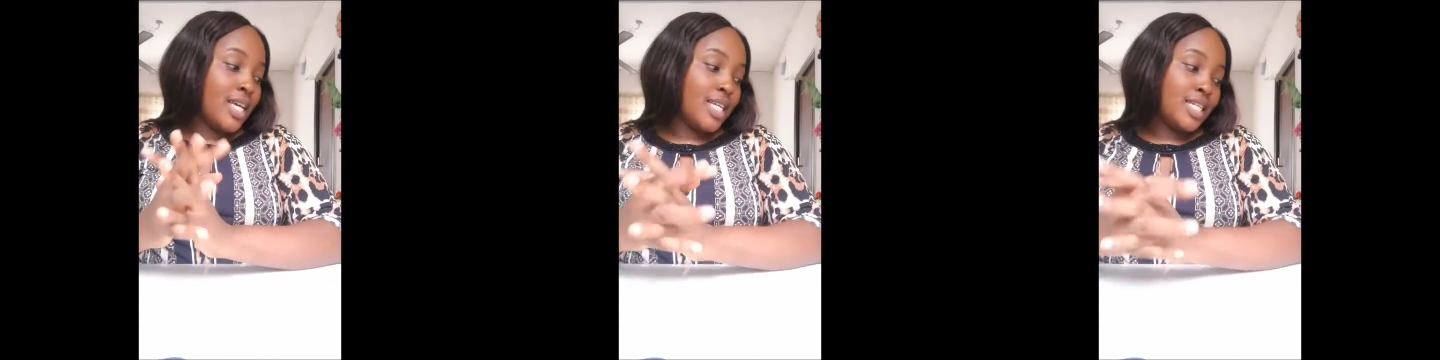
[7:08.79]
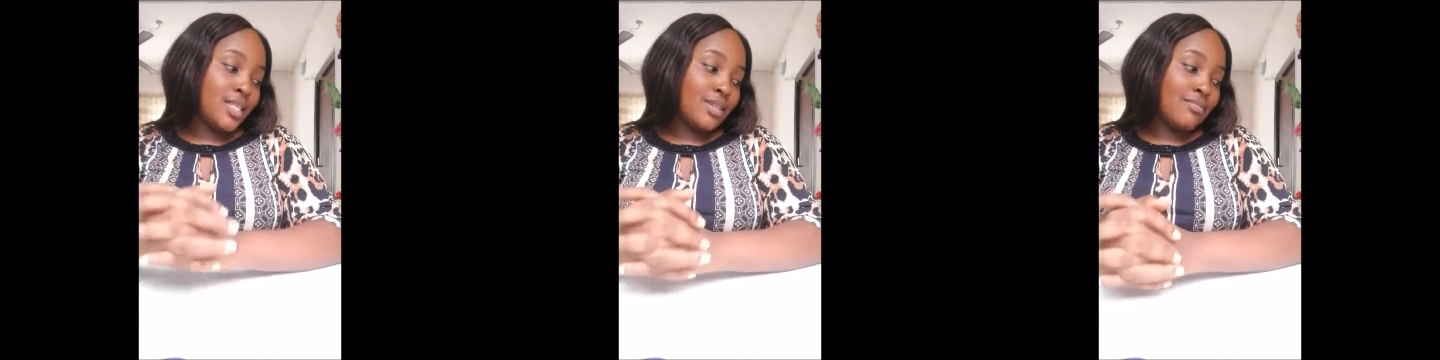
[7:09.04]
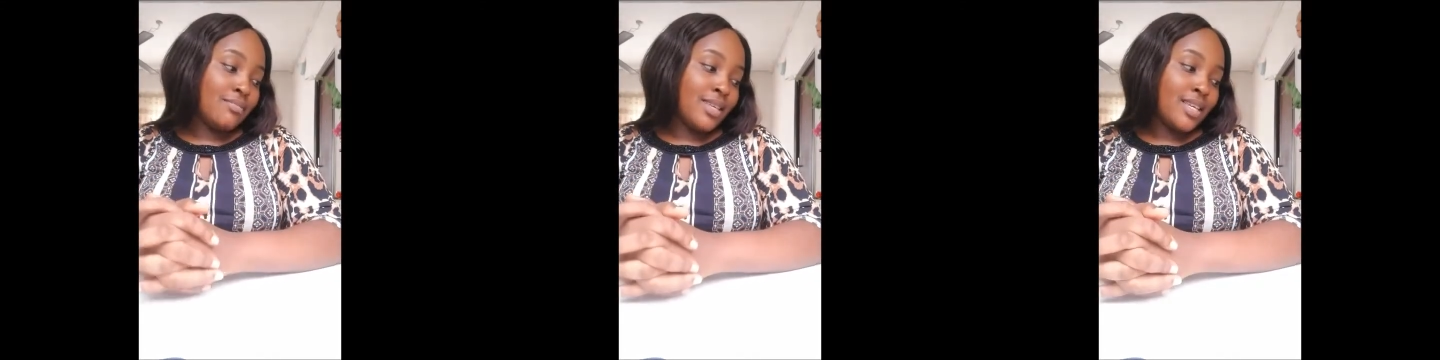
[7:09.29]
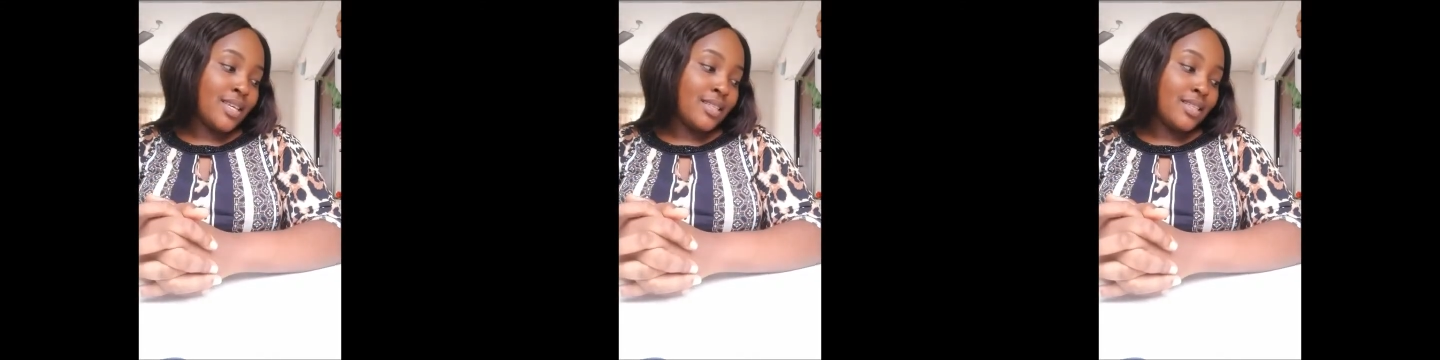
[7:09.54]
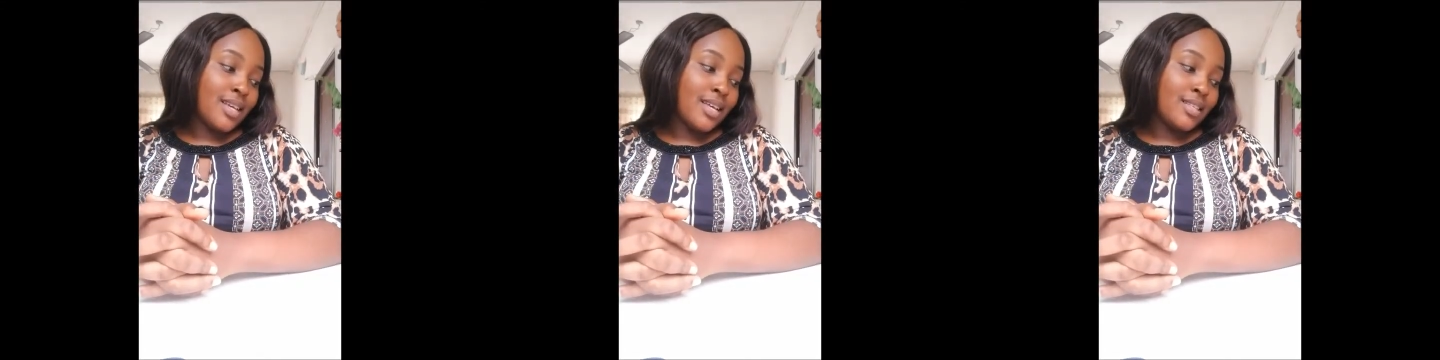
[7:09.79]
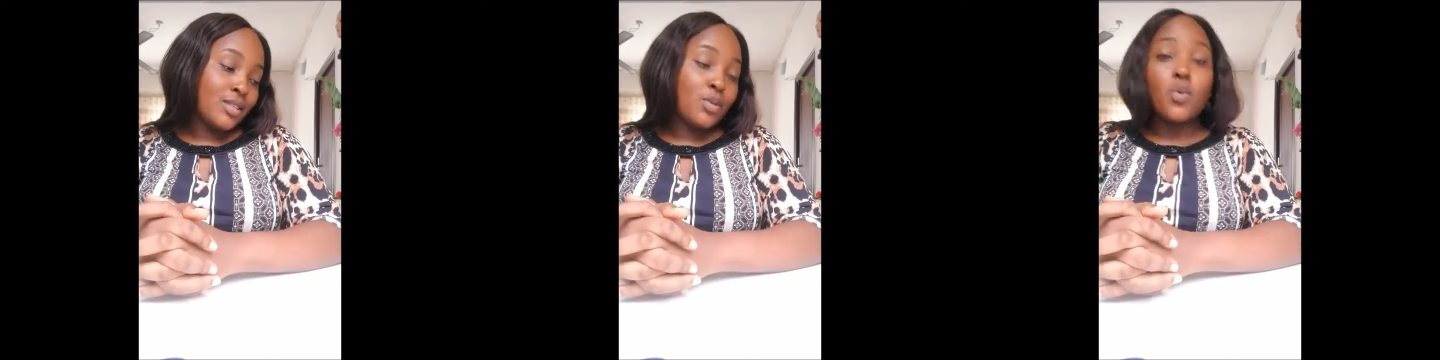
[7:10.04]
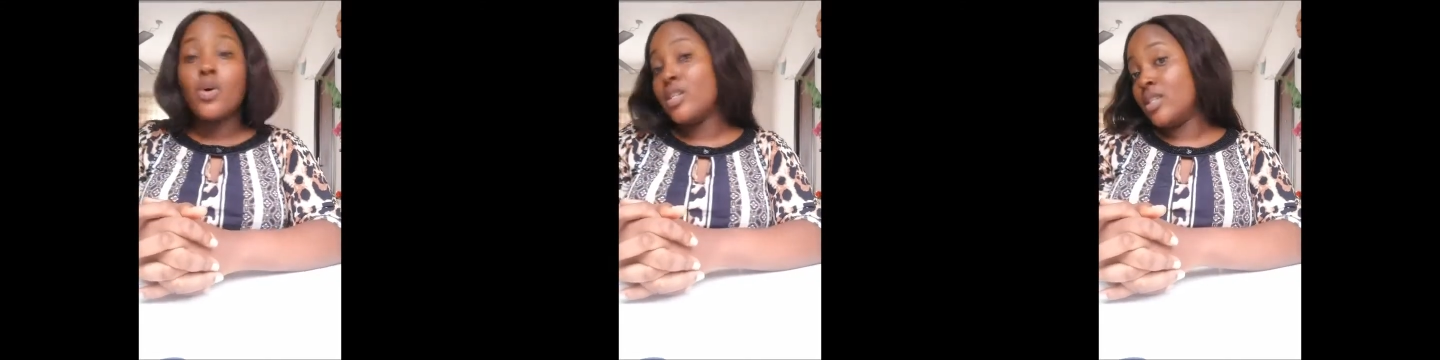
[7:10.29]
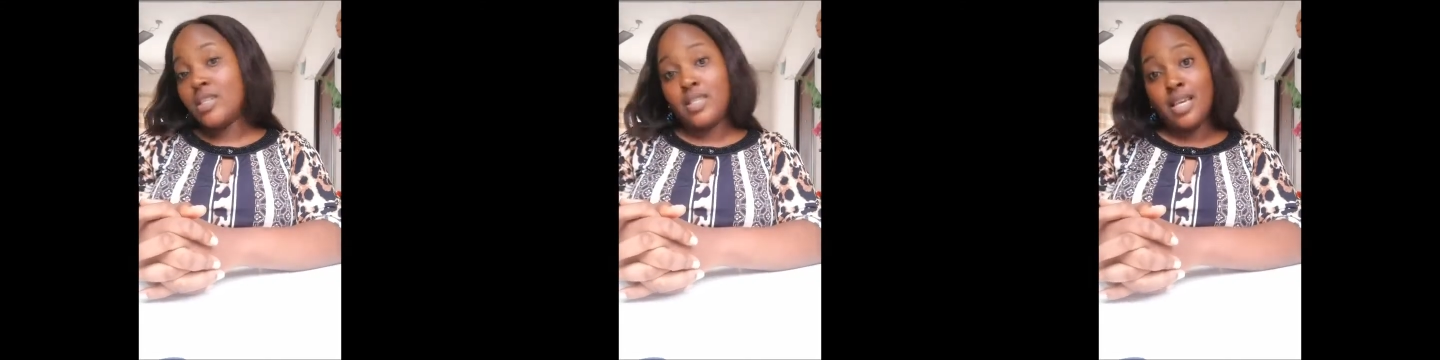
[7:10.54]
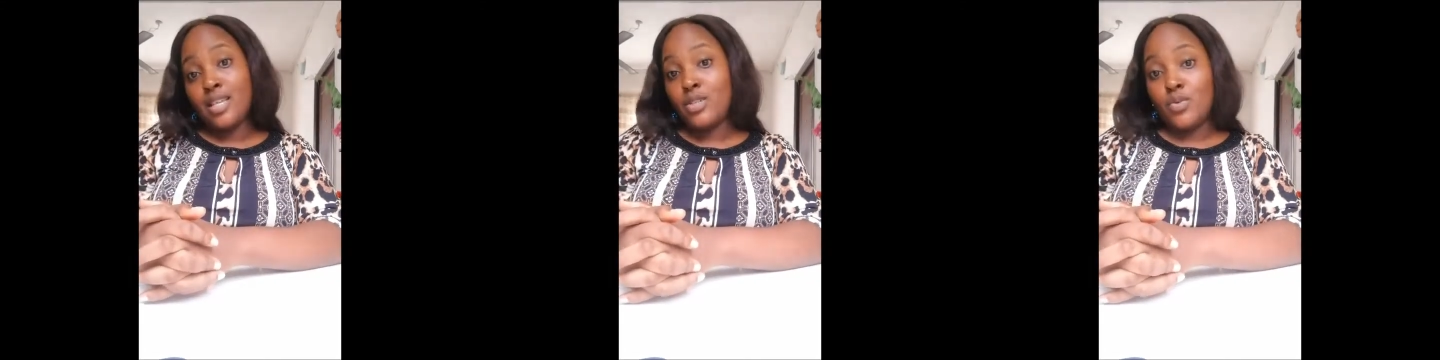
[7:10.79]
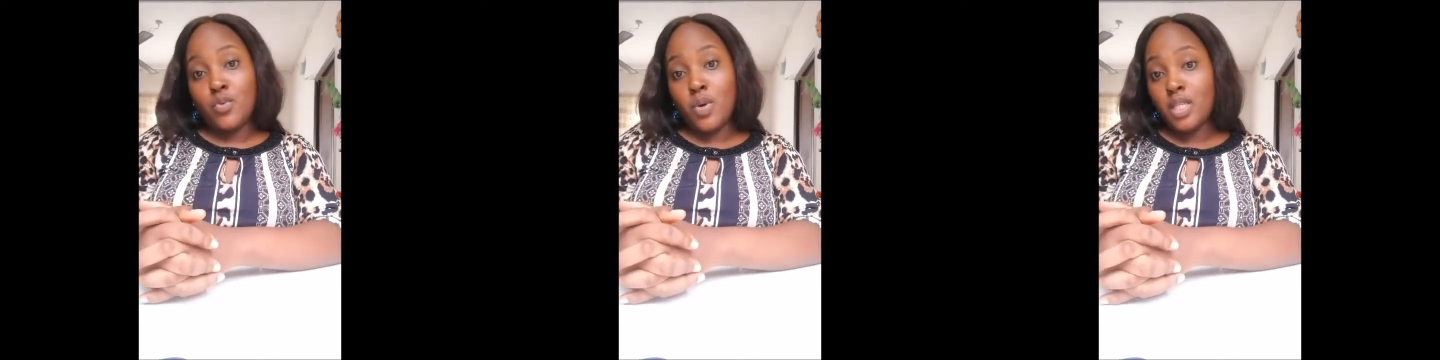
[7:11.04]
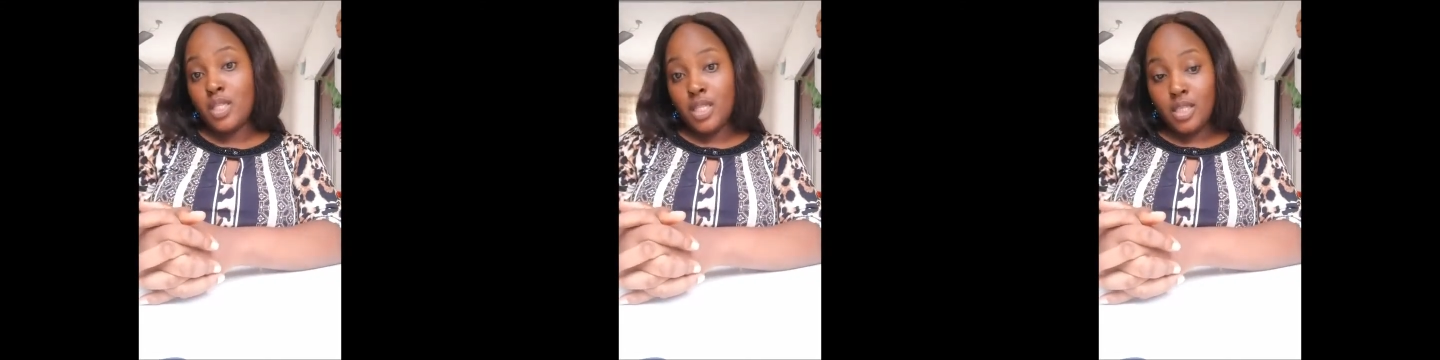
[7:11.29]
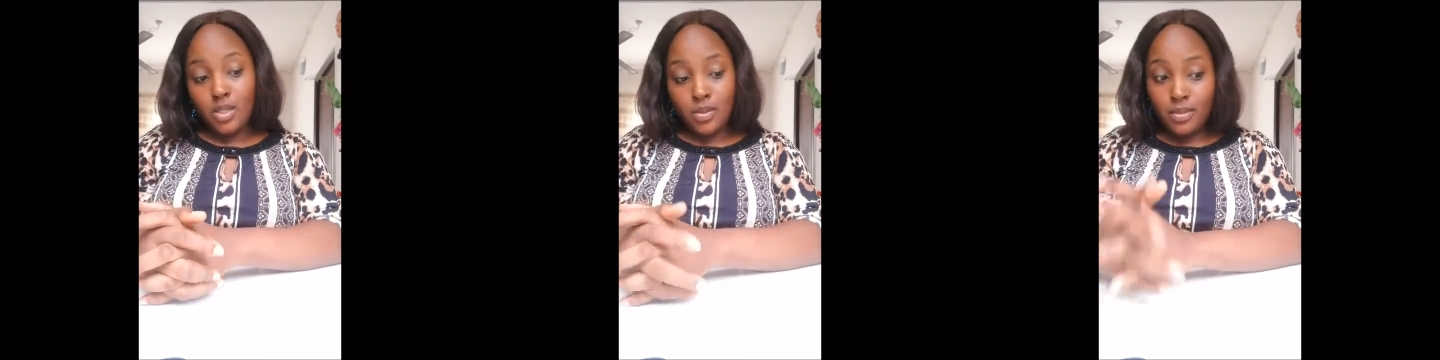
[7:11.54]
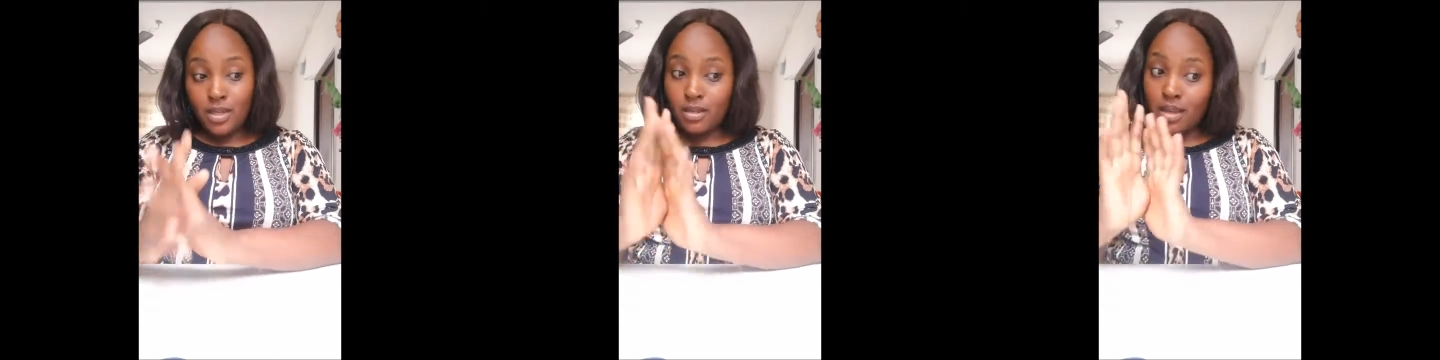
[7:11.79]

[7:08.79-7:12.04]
and you can make it as gorgeous as you want it to be.